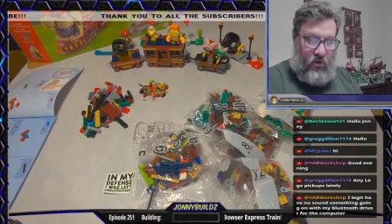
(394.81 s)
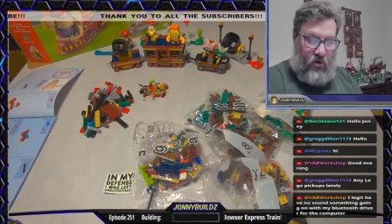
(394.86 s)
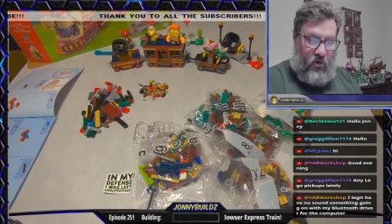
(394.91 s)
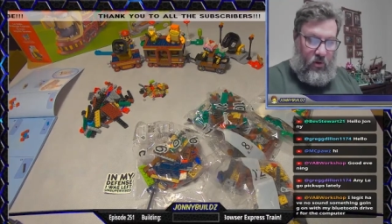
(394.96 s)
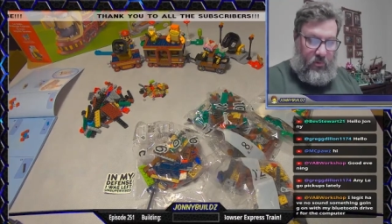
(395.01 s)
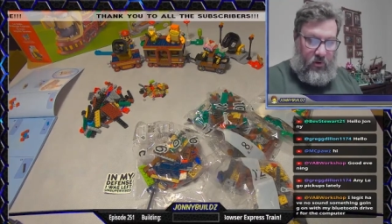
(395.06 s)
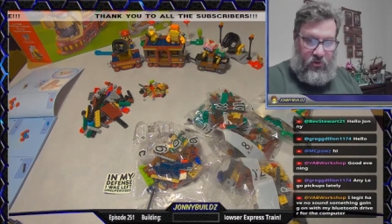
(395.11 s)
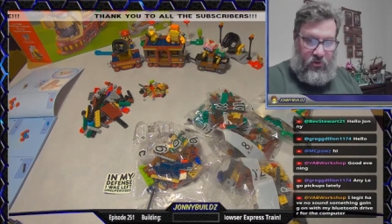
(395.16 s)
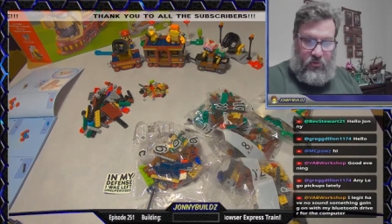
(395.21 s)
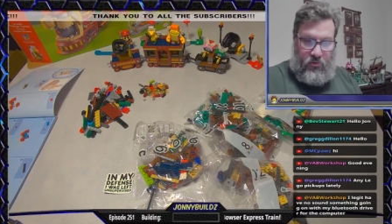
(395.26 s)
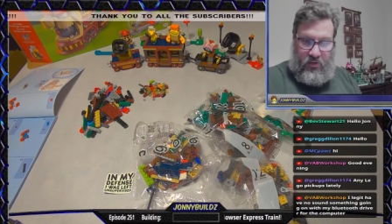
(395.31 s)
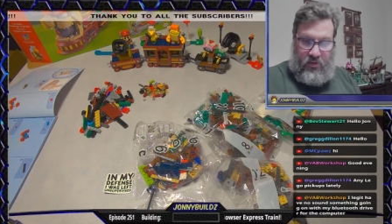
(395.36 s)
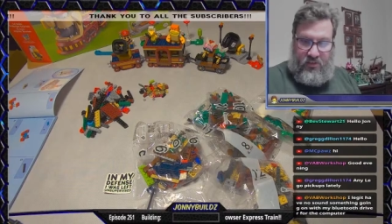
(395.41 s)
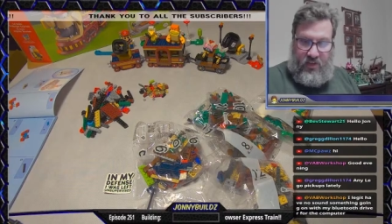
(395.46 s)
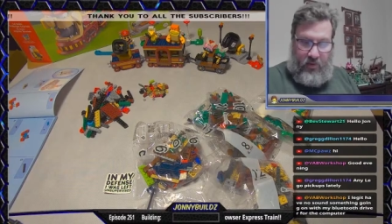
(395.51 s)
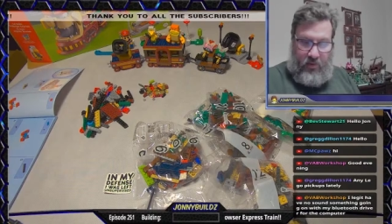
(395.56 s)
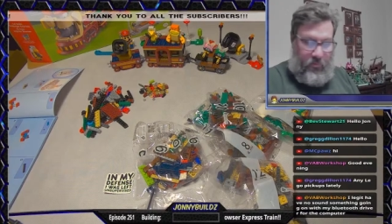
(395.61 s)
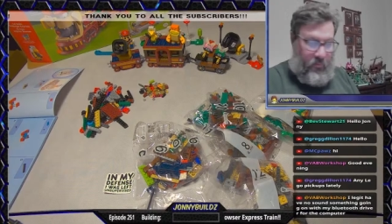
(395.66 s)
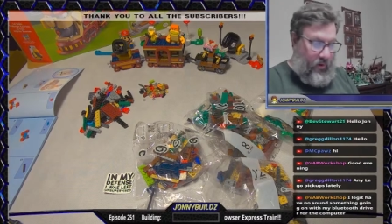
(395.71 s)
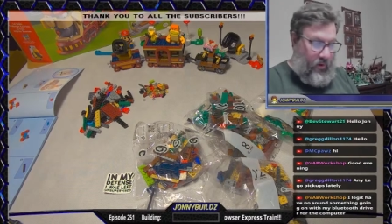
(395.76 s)
I'm not doing a
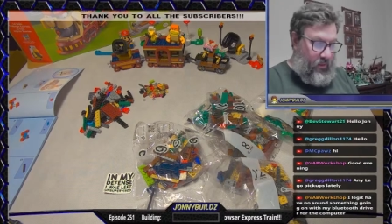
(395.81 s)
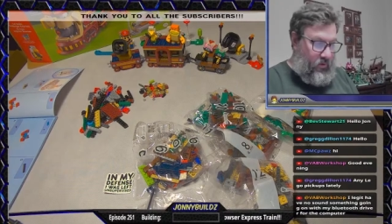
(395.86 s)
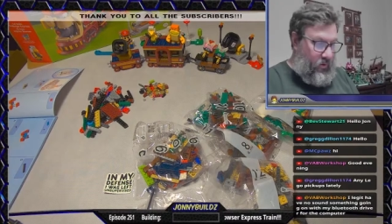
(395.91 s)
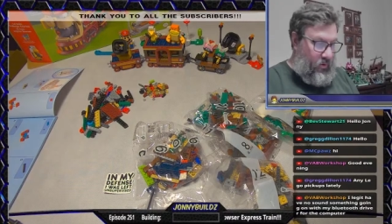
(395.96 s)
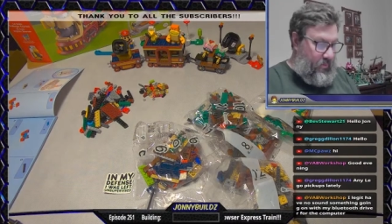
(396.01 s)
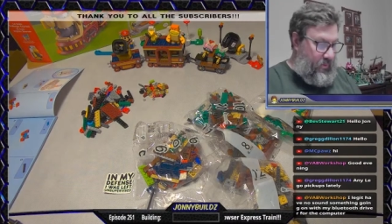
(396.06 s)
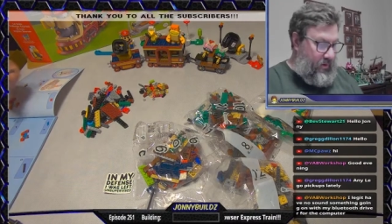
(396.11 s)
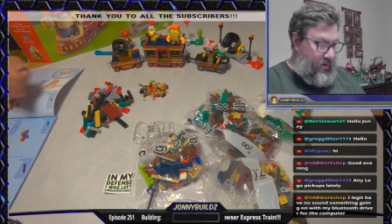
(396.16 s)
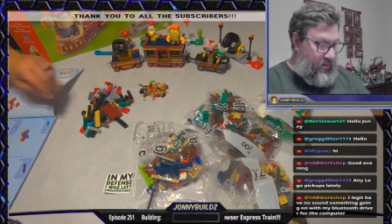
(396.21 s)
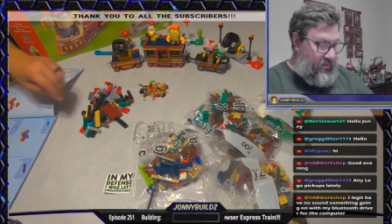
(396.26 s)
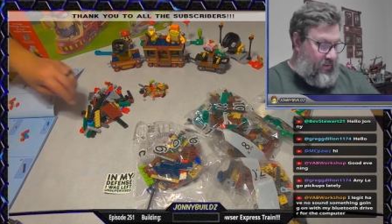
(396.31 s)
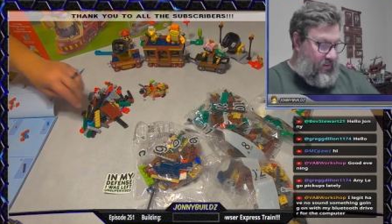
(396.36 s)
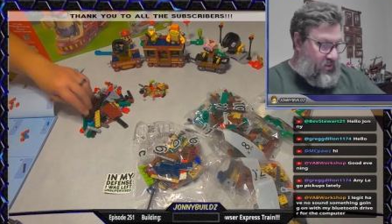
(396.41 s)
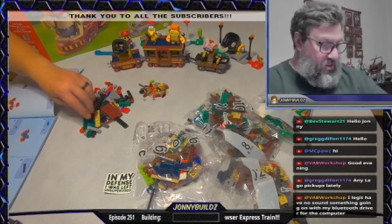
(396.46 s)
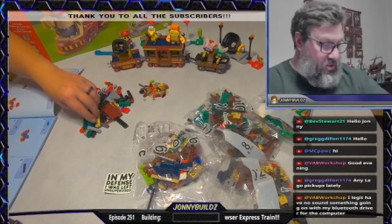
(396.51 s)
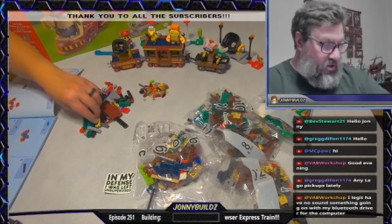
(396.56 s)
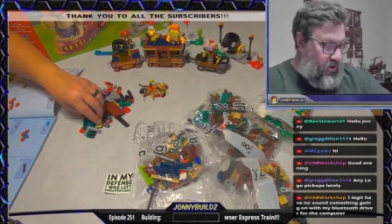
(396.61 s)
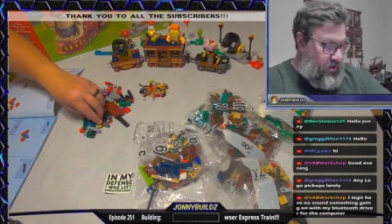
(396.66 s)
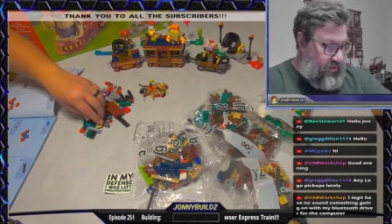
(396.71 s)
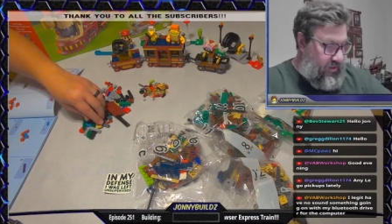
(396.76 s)
timer, by the way, because I
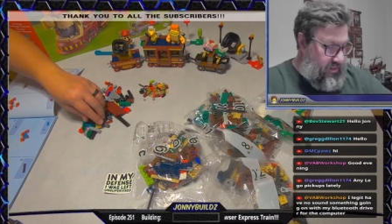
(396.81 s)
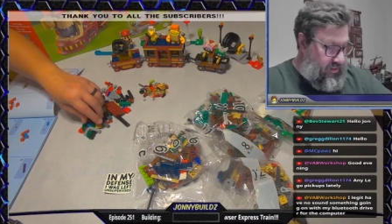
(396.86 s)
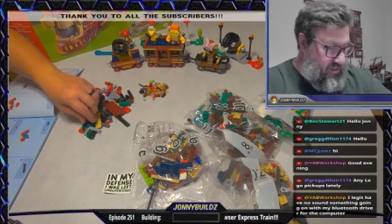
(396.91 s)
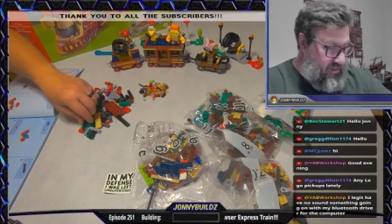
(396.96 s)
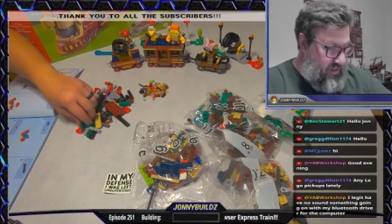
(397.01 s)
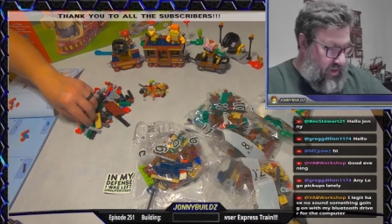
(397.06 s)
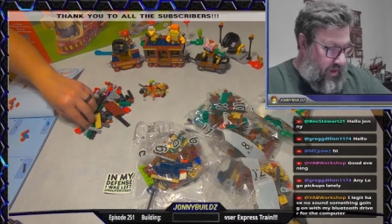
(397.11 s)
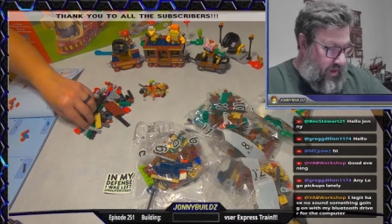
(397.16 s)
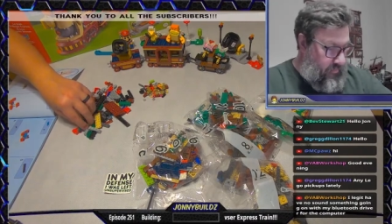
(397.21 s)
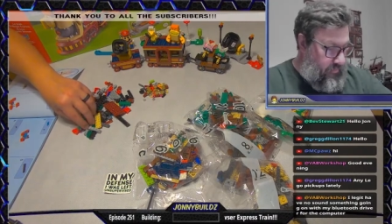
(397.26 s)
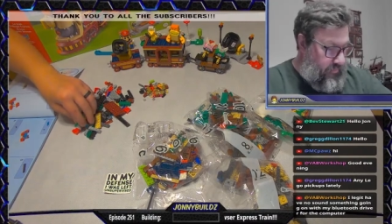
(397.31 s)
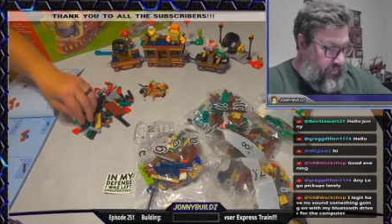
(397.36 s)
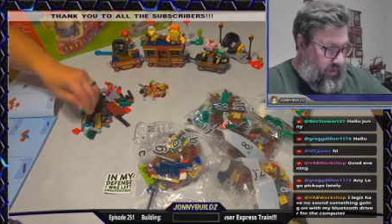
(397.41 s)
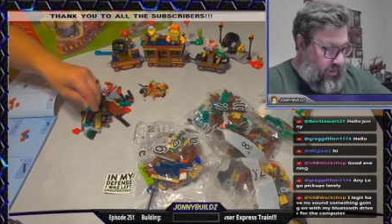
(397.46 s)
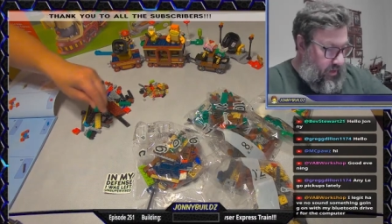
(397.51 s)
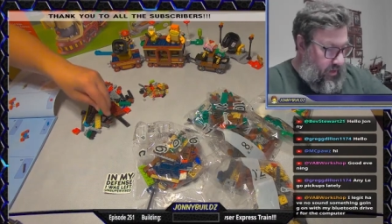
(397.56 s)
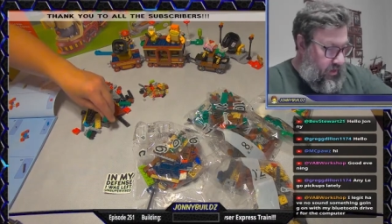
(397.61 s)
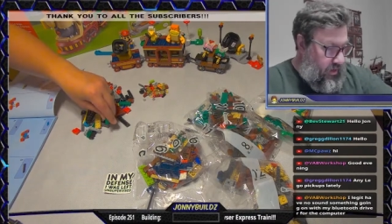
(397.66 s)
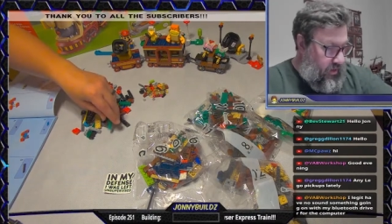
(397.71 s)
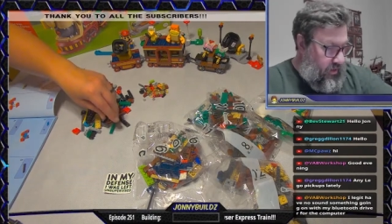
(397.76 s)
started this set
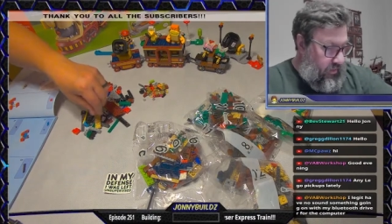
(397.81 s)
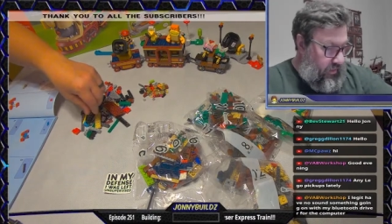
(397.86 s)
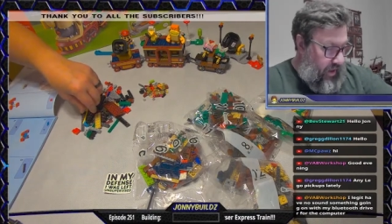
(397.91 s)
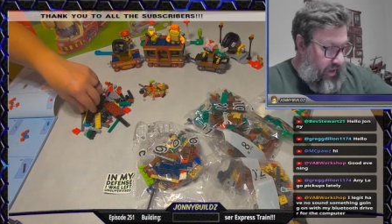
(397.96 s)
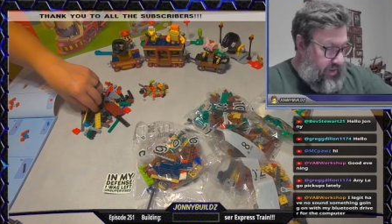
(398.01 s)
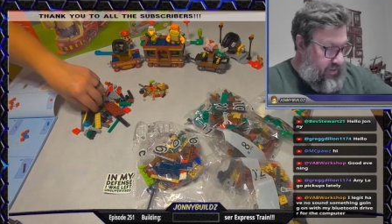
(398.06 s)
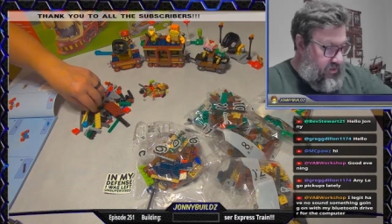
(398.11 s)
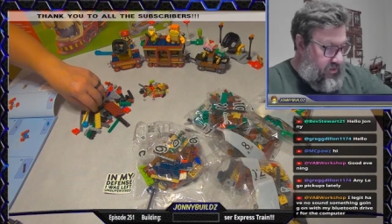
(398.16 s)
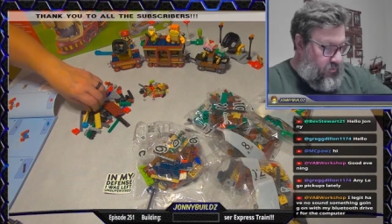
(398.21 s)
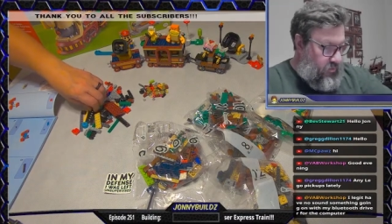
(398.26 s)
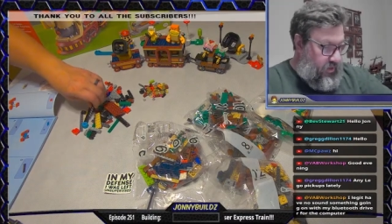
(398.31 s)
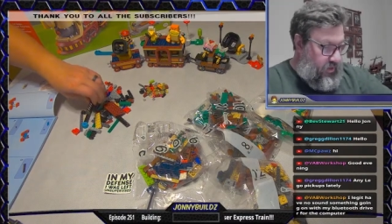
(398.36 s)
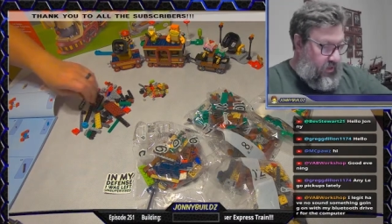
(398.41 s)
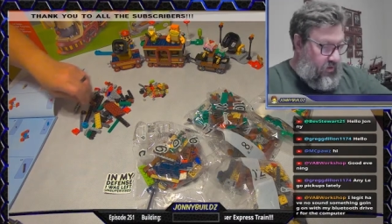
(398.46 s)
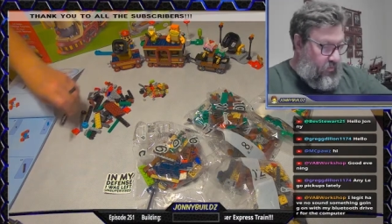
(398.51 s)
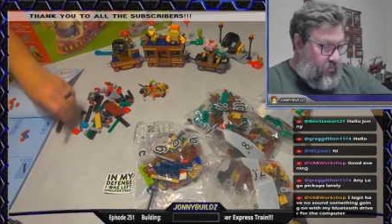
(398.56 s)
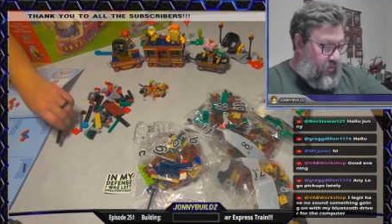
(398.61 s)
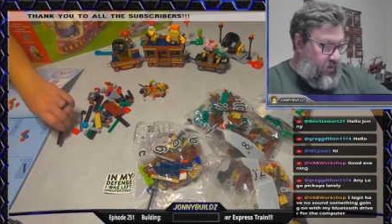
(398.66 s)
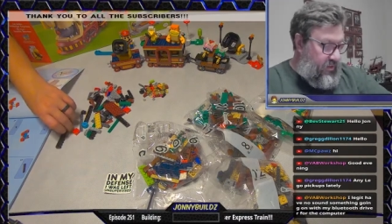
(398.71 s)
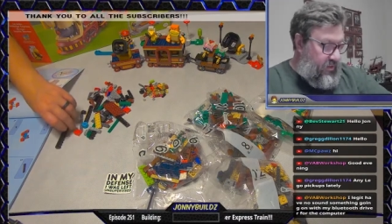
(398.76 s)
last week
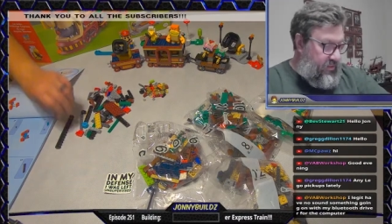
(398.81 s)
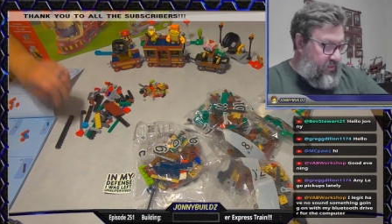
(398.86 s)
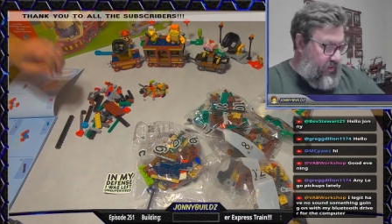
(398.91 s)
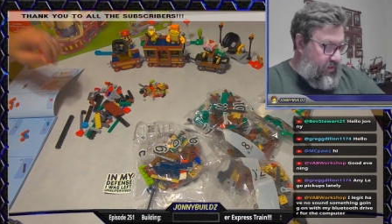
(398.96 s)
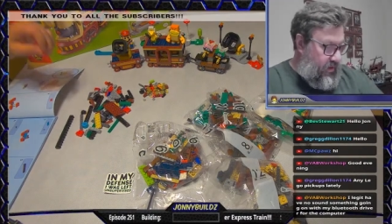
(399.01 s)
with